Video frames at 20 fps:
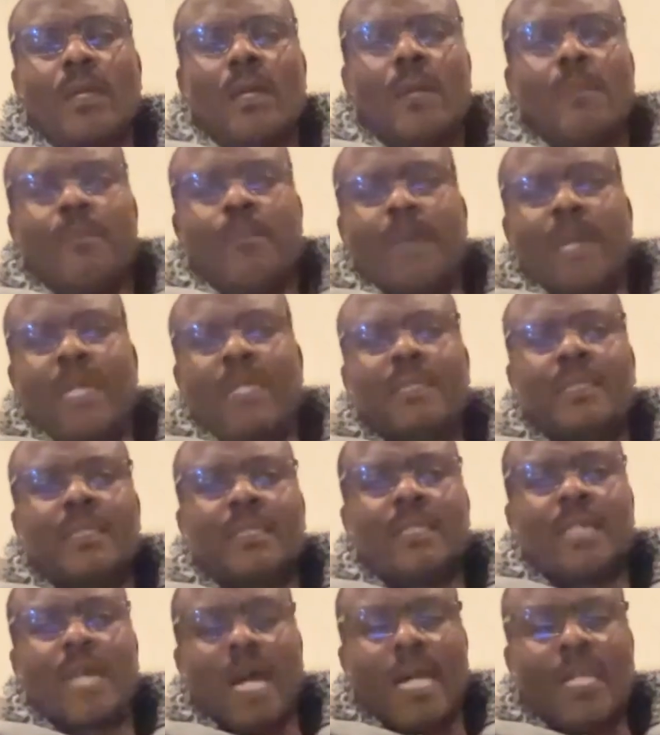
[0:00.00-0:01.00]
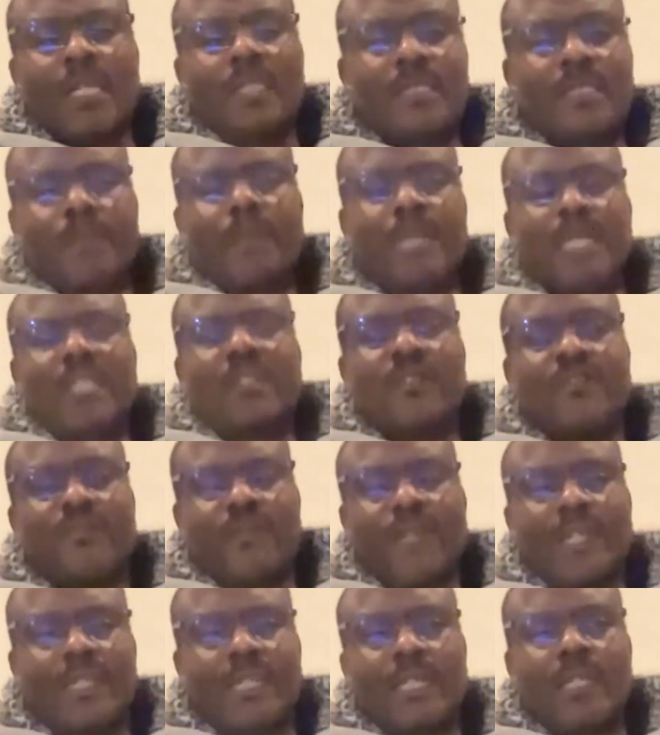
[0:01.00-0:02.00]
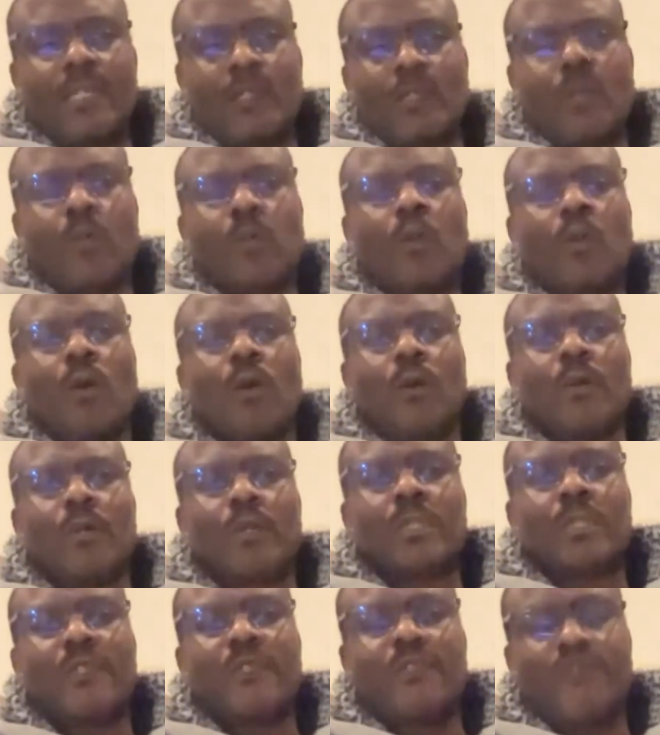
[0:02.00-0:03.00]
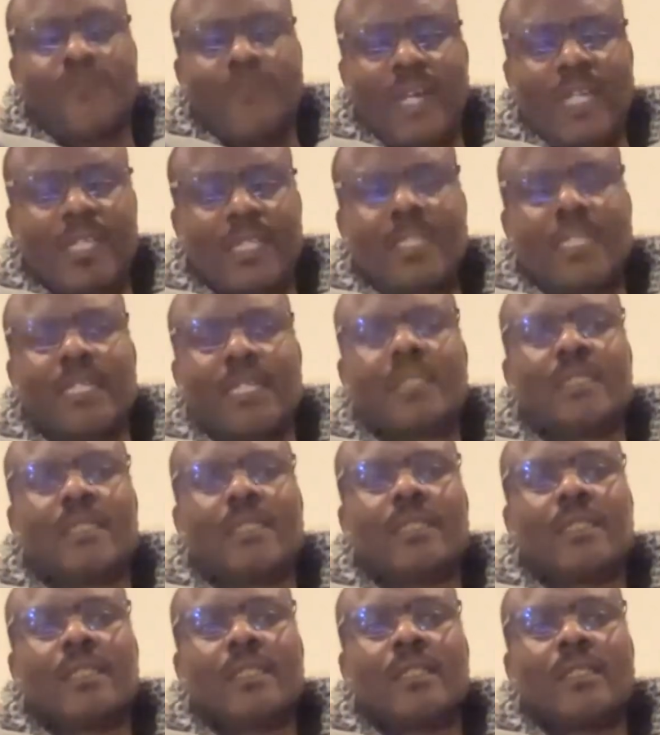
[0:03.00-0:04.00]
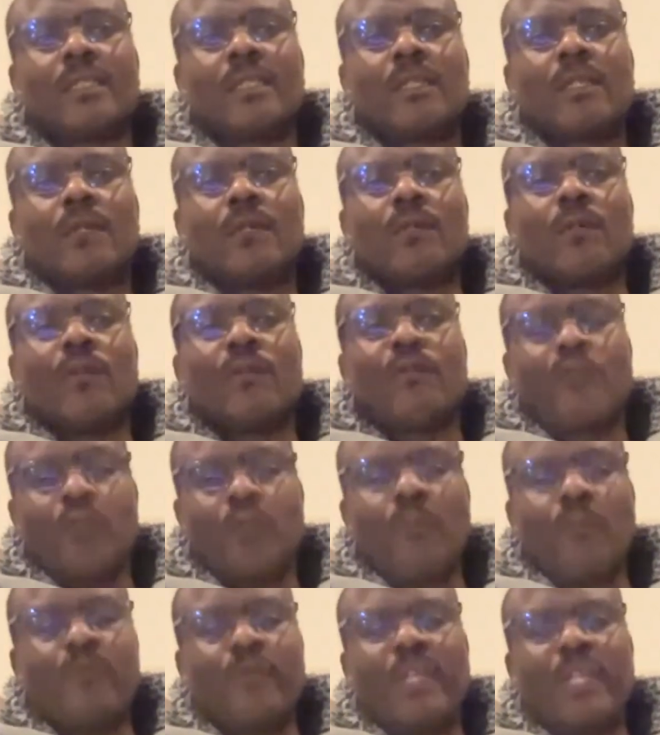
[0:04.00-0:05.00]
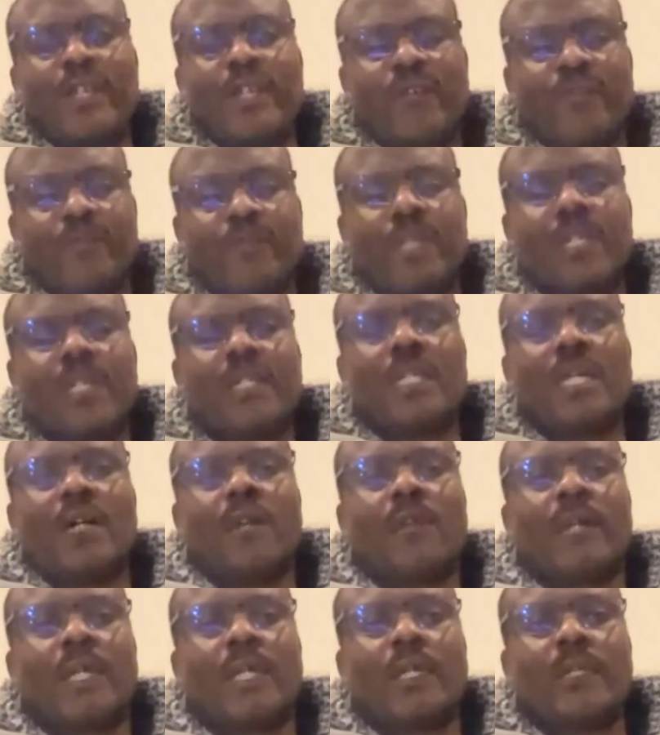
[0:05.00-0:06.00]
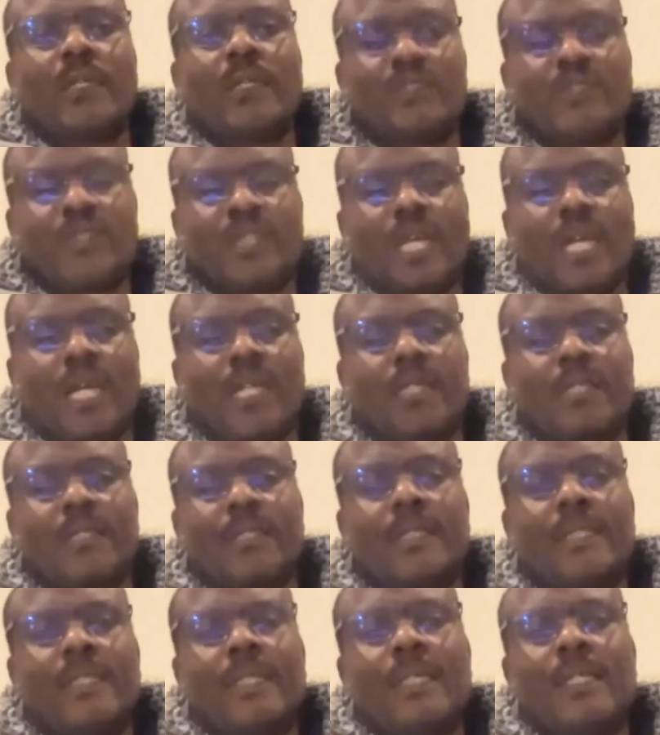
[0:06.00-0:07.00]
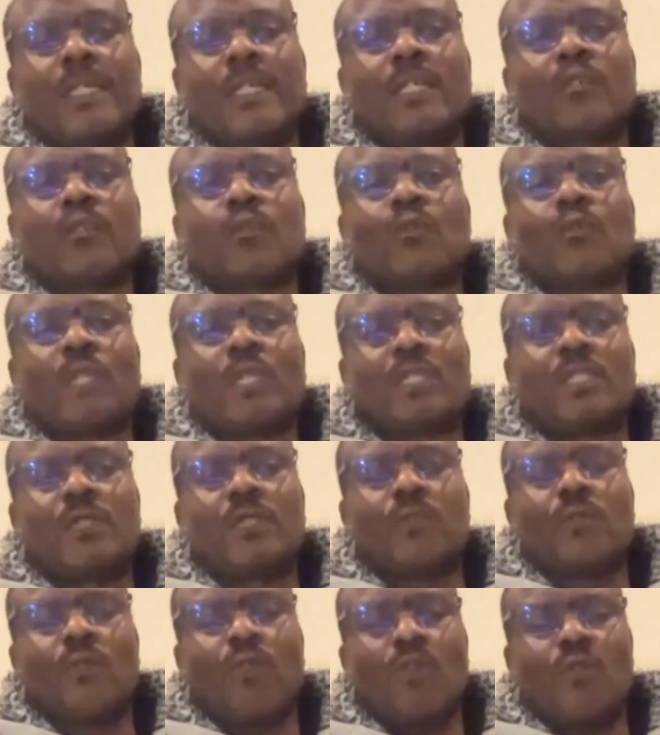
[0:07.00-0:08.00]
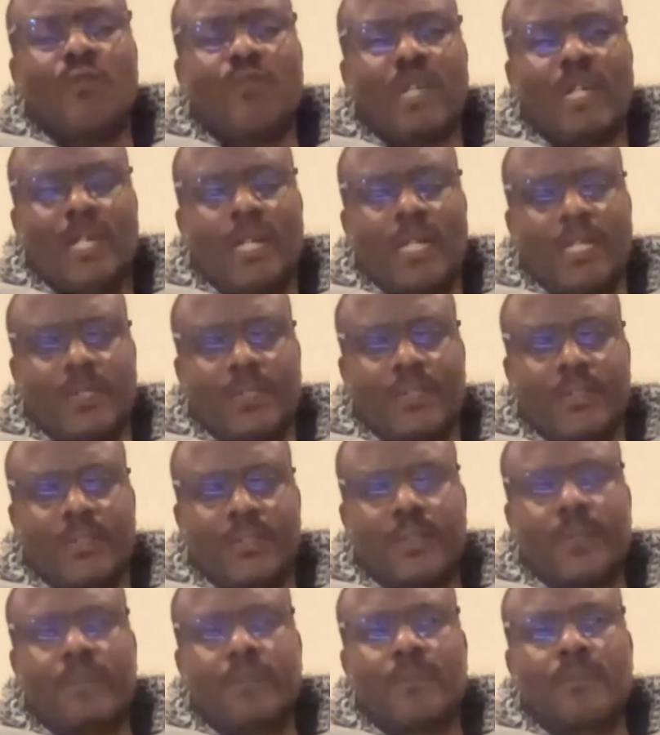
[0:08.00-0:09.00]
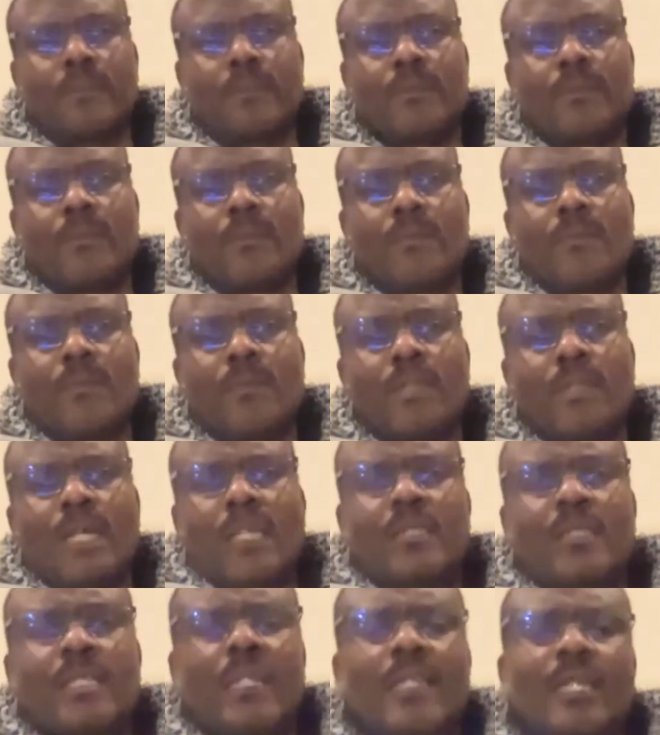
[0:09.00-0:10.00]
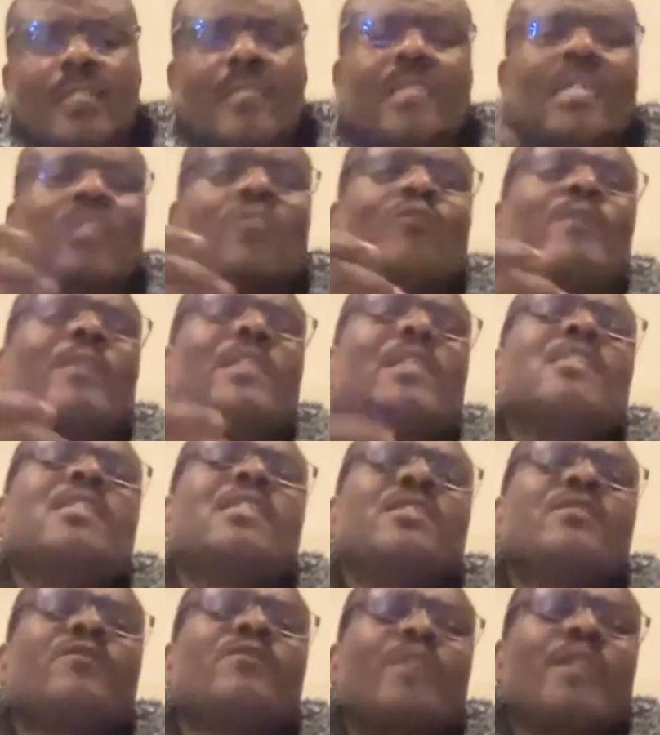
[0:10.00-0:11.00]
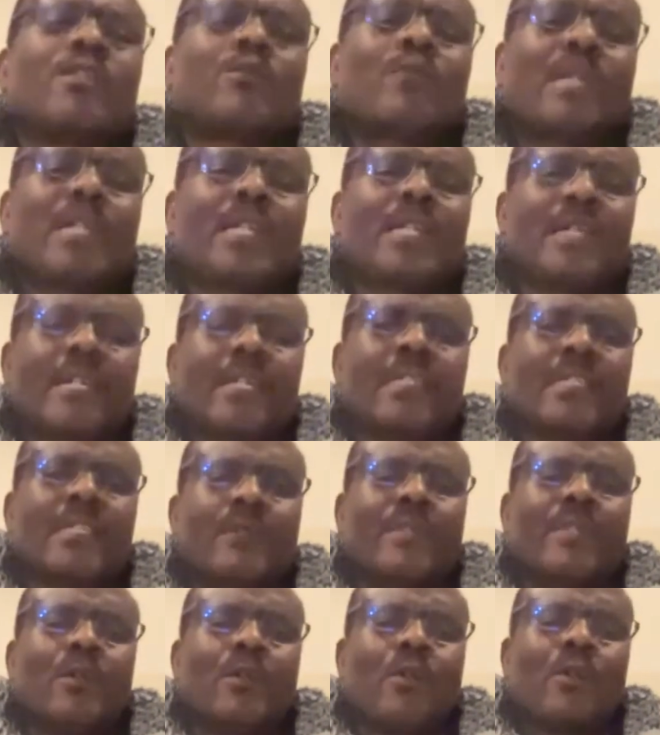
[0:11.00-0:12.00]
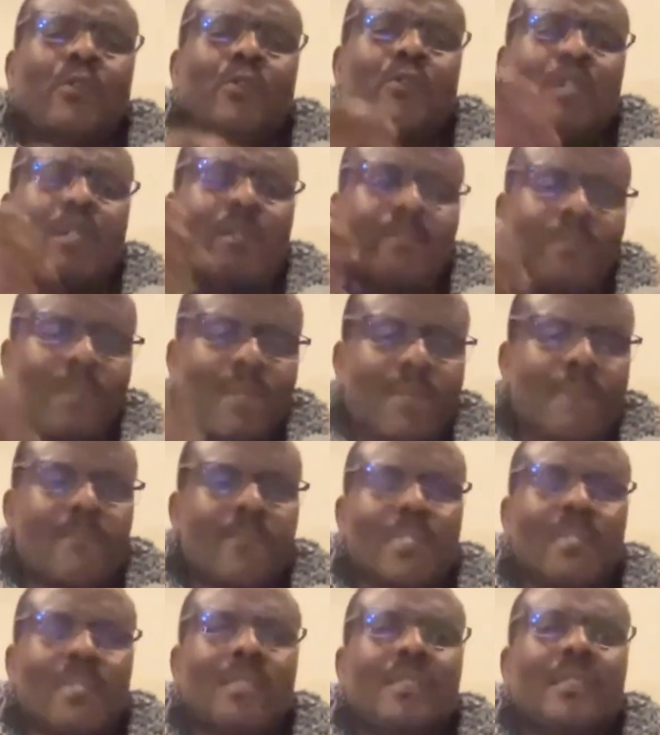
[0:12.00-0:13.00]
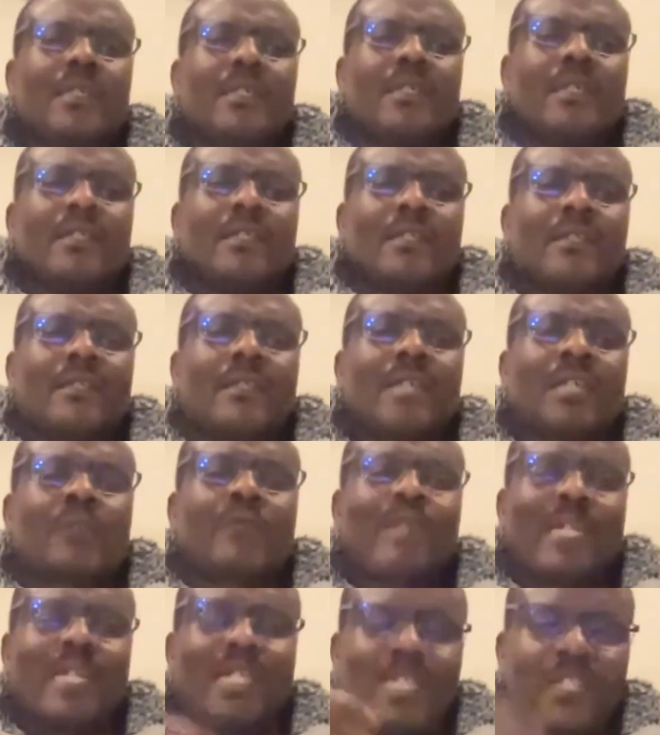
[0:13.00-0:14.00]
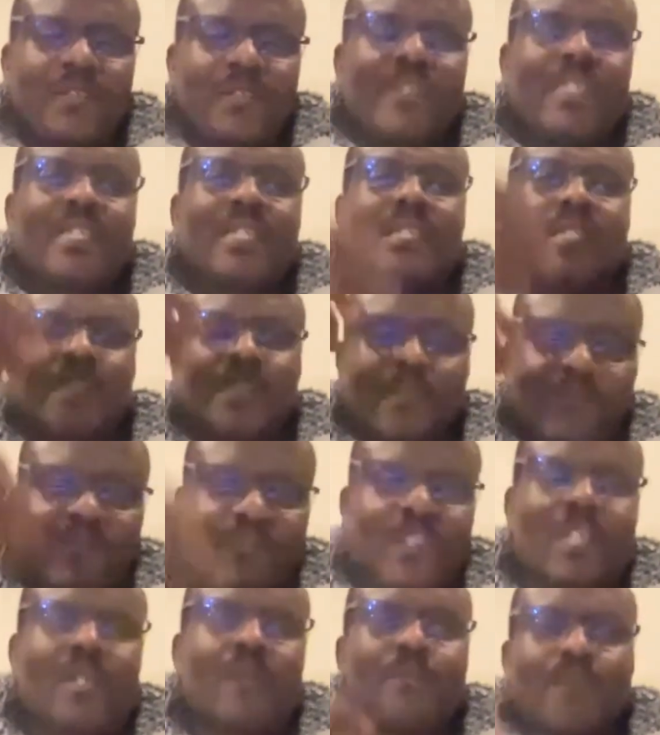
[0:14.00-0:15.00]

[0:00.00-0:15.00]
But the ultimate father-in-law, the father of whom we have married his child, is watching over us. So that as we live with one another, we ought to remember that we are living in the very